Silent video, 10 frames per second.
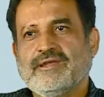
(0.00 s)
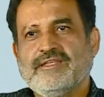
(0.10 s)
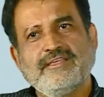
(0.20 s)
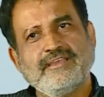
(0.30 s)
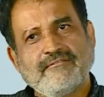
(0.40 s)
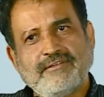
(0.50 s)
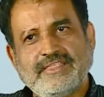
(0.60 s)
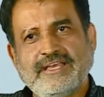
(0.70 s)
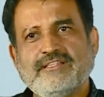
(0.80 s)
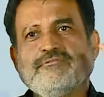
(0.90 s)
They think
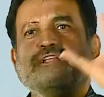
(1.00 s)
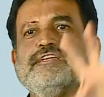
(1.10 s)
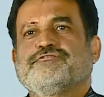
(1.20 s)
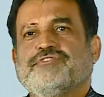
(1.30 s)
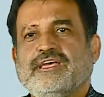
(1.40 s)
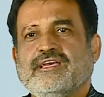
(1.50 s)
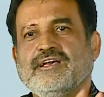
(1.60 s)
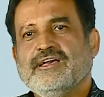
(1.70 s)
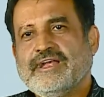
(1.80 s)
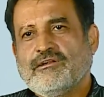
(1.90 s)
everything in the world is free,
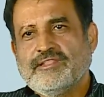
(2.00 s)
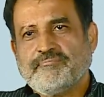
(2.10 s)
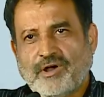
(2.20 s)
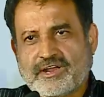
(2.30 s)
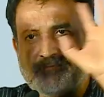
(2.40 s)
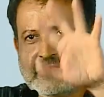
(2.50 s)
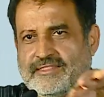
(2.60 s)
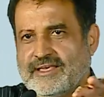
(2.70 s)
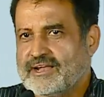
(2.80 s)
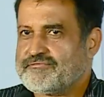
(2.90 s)
including the pocket money
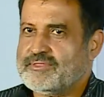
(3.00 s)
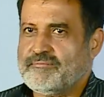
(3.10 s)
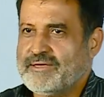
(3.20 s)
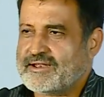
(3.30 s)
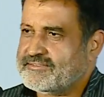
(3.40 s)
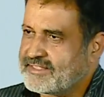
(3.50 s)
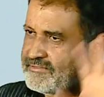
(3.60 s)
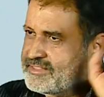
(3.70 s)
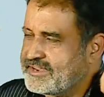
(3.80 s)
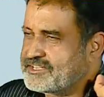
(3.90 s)
they get from the parents.
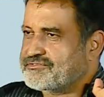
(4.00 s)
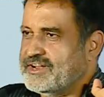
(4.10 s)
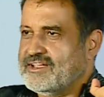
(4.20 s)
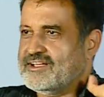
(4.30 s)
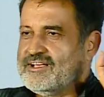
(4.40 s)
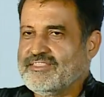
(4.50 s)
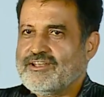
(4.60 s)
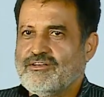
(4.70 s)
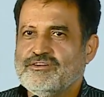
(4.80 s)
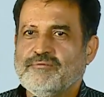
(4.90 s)
Everything is free. They're
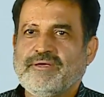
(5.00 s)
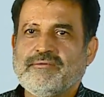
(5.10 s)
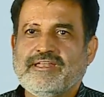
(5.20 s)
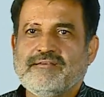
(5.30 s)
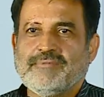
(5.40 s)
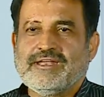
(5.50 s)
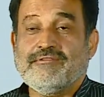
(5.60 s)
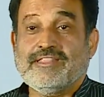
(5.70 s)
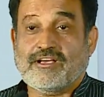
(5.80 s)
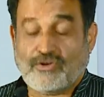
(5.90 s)
not going to pay any money when
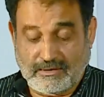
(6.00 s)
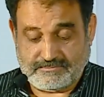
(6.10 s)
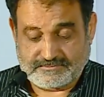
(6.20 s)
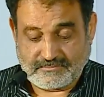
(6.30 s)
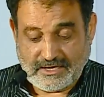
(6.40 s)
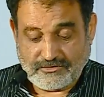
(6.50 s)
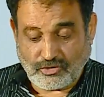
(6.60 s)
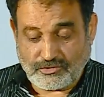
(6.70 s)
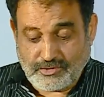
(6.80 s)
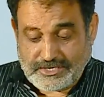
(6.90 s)
they grow up.
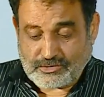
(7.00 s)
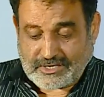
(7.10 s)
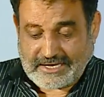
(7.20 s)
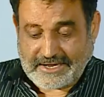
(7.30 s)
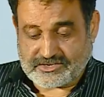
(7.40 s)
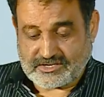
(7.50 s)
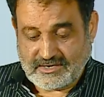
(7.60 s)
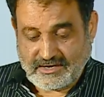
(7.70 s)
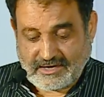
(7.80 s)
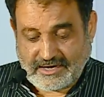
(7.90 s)
So you need to create
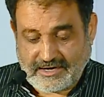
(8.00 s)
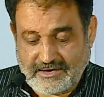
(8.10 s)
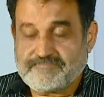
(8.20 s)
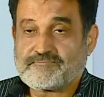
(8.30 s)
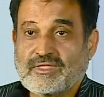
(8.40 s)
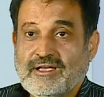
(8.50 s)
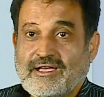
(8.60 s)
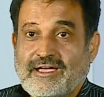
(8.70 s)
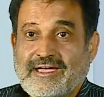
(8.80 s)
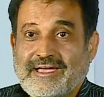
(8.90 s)

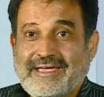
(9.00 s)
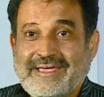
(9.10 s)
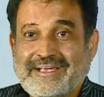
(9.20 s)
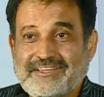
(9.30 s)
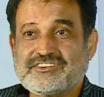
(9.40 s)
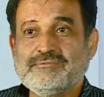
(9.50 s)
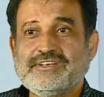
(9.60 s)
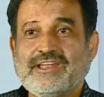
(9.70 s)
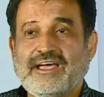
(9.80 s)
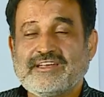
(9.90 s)
a customer
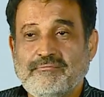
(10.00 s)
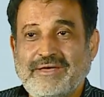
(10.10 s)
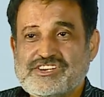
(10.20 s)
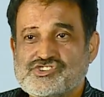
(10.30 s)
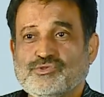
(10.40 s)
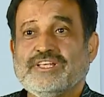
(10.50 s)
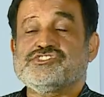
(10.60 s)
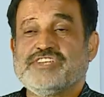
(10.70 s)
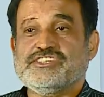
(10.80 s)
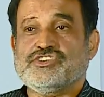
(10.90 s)
delight and make sure they
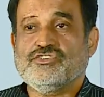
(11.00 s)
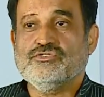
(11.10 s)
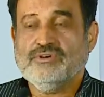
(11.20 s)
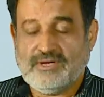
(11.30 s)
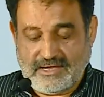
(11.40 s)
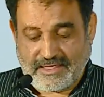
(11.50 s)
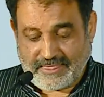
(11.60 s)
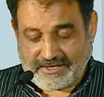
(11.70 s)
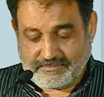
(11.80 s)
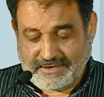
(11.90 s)
stick to you. And
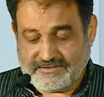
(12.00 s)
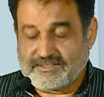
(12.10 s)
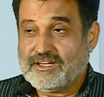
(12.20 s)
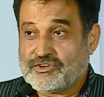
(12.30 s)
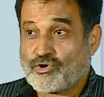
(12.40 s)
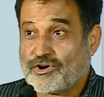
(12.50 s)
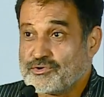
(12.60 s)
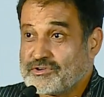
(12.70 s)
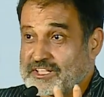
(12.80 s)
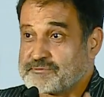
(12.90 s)
that means you got to
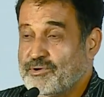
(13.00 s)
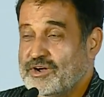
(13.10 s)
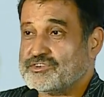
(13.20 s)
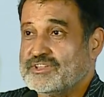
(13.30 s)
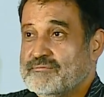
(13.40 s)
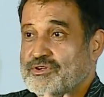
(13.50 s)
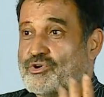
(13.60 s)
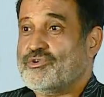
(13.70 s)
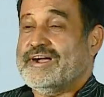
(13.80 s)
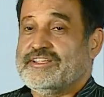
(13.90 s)
respond to them, you got
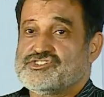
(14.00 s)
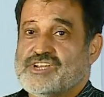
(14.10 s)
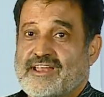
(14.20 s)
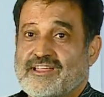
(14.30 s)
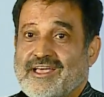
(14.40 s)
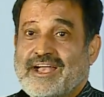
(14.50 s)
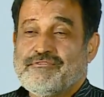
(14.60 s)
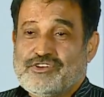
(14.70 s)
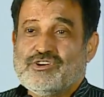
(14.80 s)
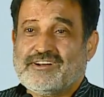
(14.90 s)
to understand. And if you
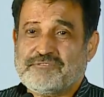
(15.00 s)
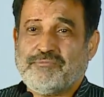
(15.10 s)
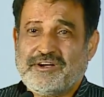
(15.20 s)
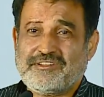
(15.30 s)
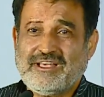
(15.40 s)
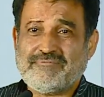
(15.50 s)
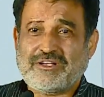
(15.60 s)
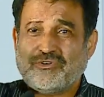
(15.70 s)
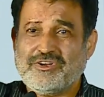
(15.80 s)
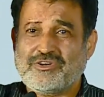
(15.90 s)
don't respond to them, they're
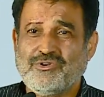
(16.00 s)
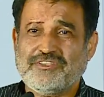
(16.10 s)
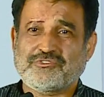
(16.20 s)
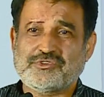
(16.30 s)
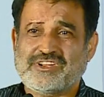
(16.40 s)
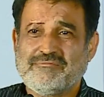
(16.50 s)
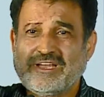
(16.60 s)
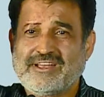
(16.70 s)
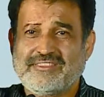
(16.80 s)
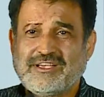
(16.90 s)
going to go on social
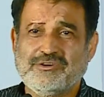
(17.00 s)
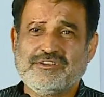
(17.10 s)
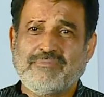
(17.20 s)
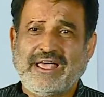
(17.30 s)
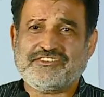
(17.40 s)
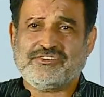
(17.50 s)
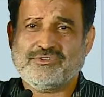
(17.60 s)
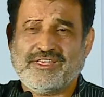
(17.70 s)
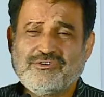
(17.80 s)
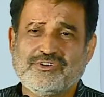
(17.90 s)
media, they're going to blast you,
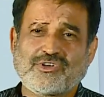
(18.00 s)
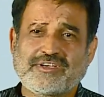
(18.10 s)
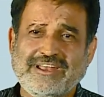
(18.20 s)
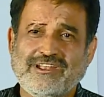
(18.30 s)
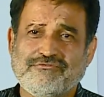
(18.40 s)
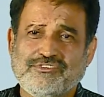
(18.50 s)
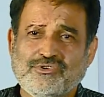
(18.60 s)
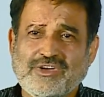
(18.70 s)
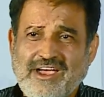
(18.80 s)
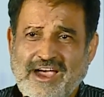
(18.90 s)
they're going to talk ill of
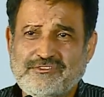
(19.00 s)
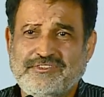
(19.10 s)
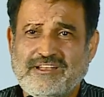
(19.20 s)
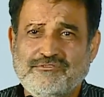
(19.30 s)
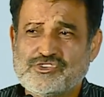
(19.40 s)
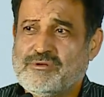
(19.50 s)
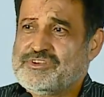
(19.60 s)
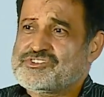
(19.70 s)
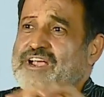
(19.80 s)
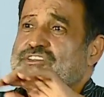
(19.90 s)
you, as you see on social
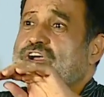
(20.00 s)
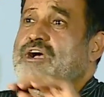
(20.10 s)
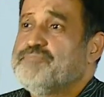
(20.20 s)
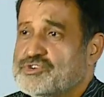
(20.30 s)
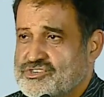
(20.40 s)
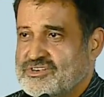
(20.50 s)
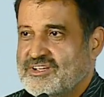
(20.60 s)
media, and you're kaput.